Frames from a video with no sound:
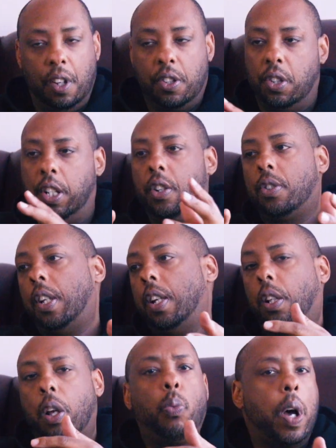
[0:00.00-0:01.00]
So now you're
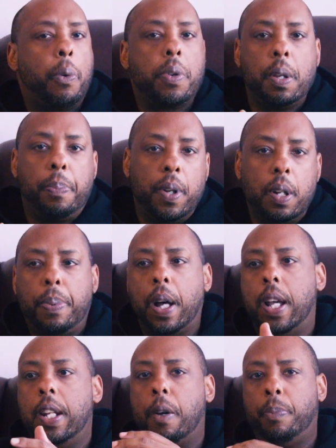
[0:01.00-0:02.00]
saying, like, why would they put a
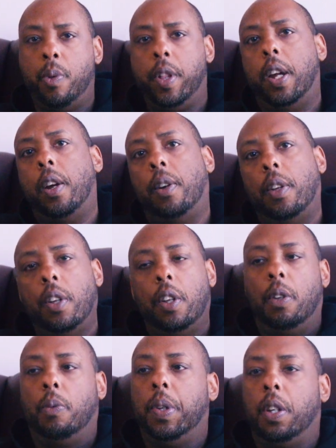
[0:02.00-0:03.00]
pineapple there?
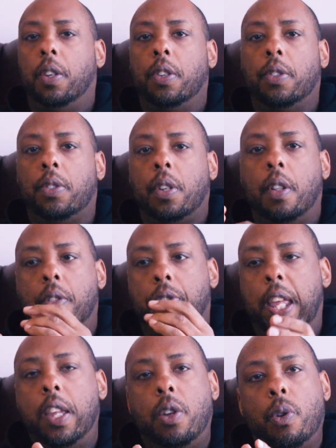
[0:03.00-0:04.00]
Because
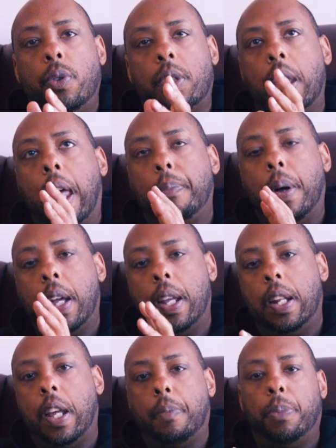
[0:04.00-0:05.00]
they used that
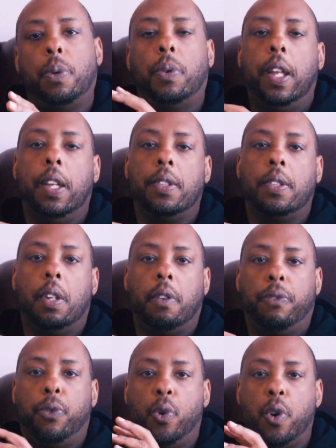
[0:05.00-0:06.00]
pineapple as a
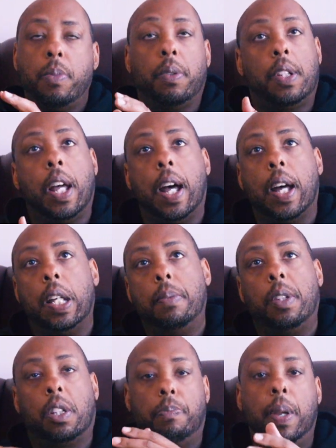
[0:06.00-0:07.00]
form of time
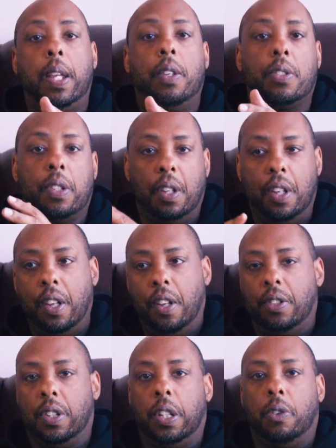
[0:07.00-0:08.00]
and space.
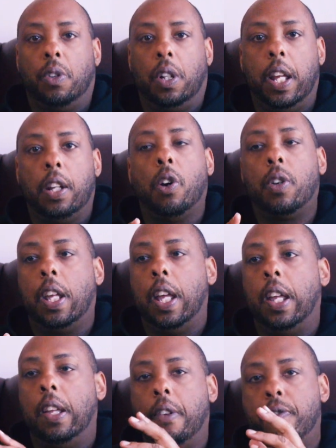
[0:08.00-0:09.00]
So they were like,
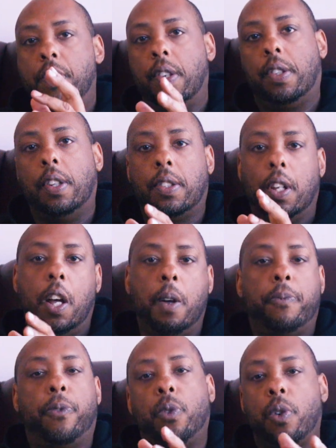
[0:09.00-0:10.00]
okay, if this is
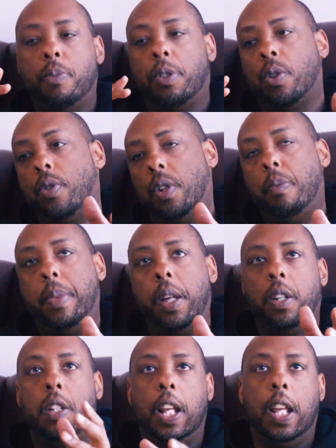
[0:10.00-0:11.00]
up for a certain
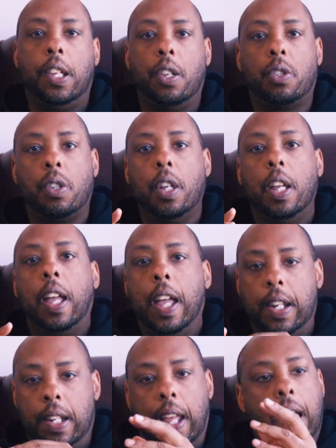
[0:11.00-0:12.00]
amount of days
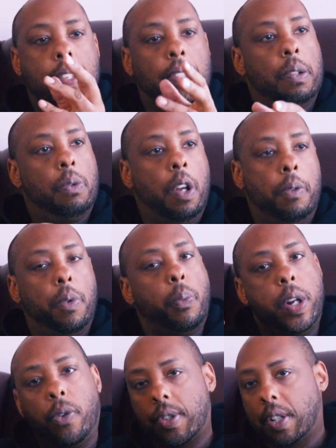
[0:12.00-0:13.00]
and it hasn't,
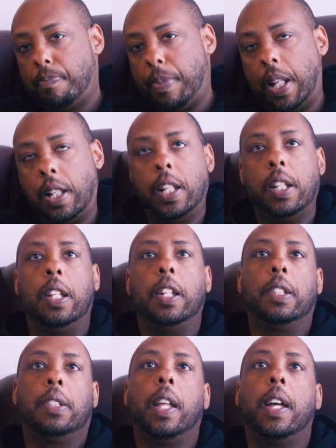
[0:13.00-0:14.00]
we don't smell it and
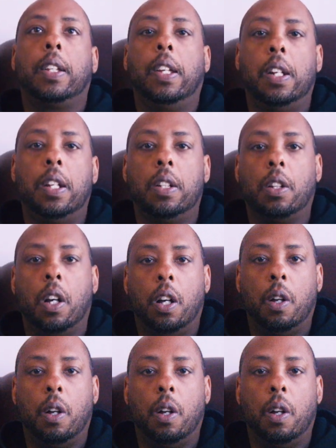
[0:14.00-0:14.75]
it's not getting